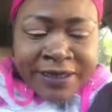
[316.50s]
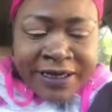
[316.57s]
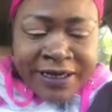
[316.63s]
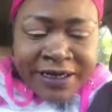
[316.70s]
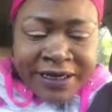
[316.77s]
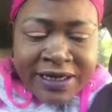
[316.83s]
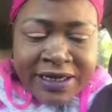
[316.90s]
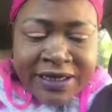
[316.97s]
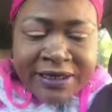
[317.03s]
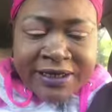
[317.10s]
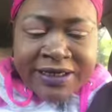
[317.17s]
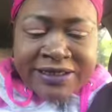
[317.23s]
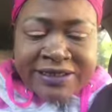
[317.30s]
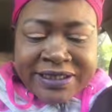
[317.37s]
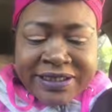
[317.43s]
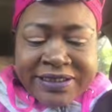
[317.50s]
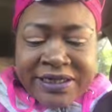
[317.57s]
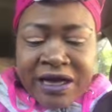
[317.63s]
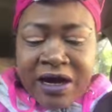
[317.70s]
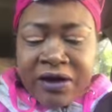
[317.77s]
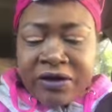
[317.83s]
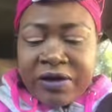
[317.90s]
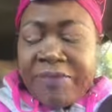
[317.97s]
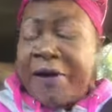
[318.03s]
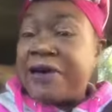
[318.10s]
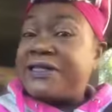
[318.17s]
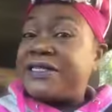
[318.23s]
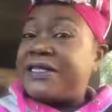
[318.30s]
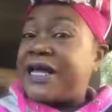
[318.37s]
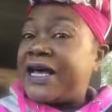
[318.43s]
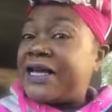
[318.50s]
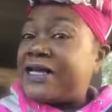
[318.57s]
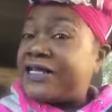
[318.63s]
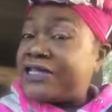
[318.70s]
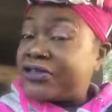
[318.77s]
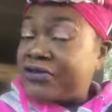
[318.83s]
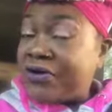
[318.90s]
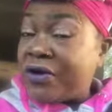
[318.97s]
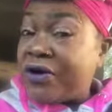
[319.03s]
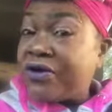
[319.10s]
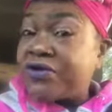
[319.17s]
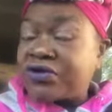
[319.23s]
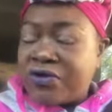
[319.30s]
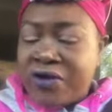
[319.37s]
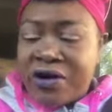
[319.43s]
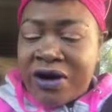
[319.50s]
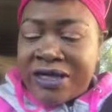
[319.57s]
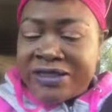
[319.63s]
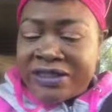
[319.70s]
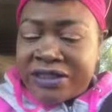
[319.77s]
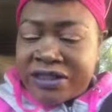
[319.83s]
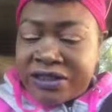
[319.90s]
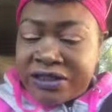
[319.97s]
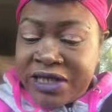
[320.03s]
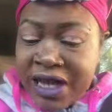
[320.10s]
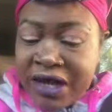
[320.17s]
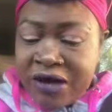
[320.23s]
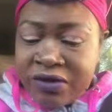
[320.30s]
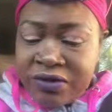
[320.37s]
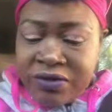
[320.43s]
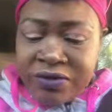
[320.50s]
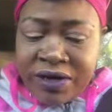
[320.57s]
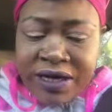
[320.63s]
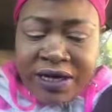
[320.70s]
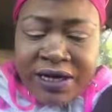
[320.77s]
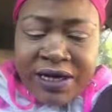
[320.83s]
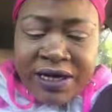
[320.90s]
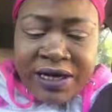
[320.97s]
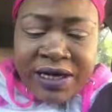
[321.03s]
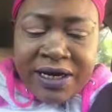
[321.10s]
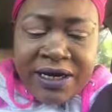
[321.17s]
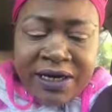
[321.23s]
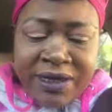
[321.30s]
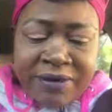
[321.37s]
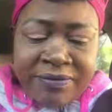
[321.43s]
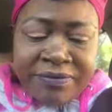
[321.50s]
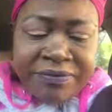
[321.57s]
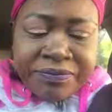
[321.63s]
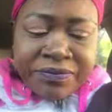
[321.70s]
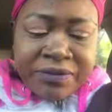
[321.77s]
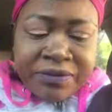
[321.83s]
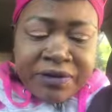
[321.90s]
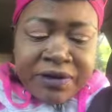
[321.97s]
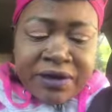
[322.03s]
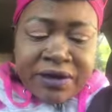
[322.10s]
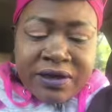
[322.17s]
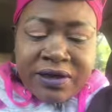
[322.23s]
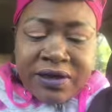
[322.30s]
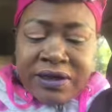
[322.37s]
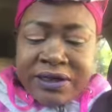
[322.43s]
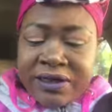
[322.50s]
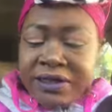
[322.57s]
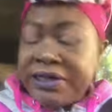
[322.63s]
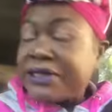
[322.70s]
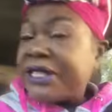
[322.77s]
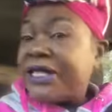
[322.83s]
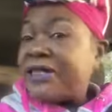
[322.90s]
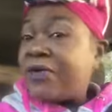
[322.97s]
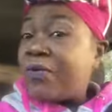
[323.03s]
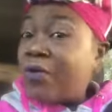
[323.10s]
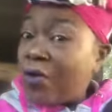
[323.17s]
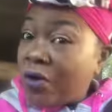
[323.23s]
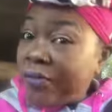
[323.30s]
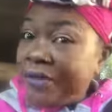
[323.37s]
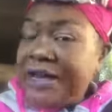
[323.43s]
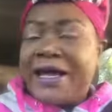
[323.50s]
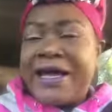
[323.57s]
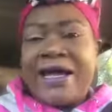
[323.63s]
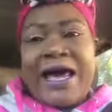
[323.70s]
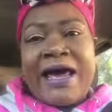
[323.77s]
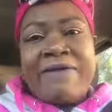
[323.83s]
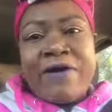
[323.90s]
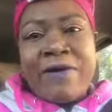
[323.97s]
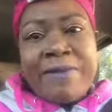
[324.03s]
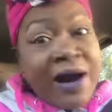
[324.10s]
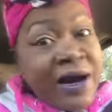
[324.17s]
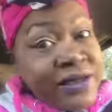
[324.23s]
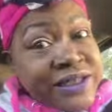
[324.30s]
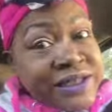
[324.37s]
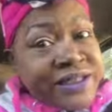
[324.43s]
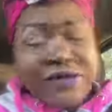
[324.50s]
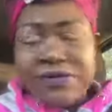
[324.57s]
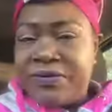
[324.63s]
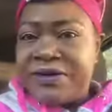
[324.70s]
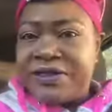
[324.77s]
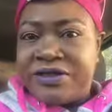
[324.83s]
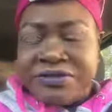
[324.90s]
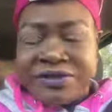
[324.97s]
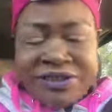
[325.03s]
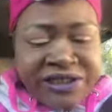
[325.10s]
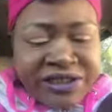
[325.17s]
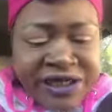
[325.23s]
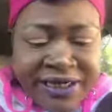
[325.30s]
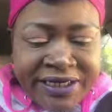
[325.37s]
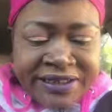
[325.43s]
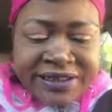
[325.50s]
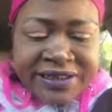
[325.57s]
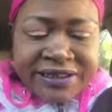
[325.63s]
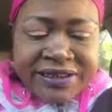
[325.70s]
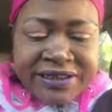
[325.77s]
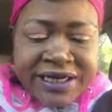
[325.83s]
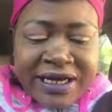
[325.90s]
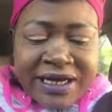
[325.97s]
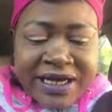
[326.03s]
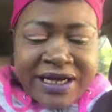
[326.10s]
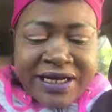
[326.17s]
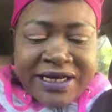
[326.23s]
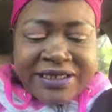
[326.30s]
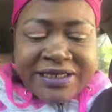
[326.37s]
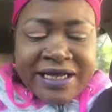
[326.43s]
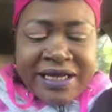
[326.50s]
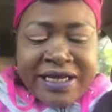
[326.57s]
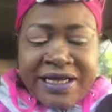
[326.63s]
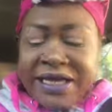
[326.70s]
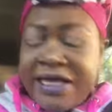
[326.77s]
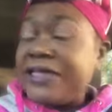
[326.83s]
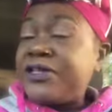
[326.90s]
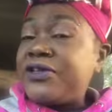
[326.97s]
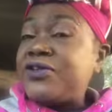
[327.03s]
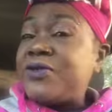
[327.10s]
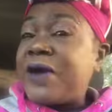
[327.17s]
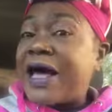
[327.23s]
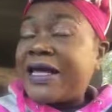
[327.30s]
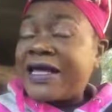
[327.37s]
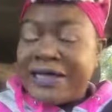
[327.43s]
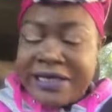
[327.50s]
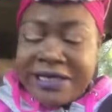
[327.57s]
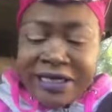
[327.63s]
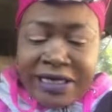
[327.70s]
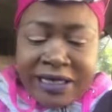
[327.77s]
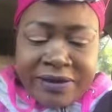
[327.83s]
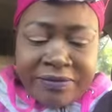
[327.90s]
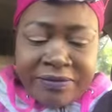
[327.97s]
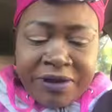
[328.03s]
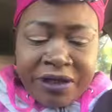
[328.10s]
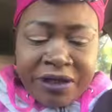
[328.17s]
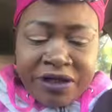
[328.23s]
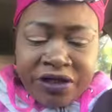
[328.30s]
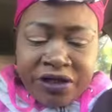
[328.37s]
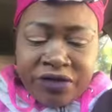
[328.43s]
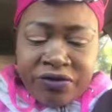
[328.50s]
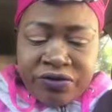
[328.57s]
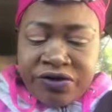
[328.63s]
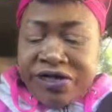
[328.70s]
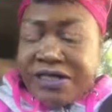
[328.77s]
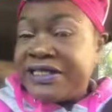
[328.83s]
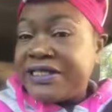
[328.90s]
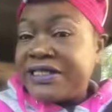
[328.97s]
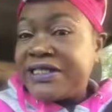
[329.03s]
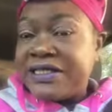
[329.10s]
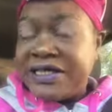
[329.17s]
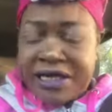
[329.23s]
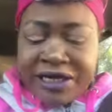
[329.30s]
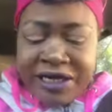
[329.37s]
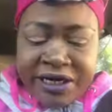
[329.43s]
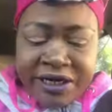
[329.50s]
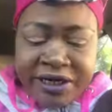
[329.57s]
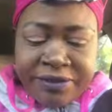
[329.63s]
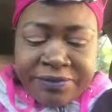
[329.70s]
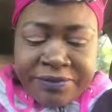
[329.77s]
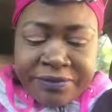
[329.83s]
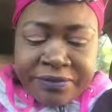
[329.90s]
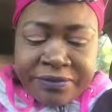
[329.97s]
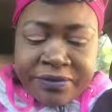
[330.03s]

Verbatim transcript: And uh, it says the only person that could throw, throw a stone um, uh, looked at the woman and gave her mercy, which was Jesus. And he said, neither do I condemn you, Jesus declared.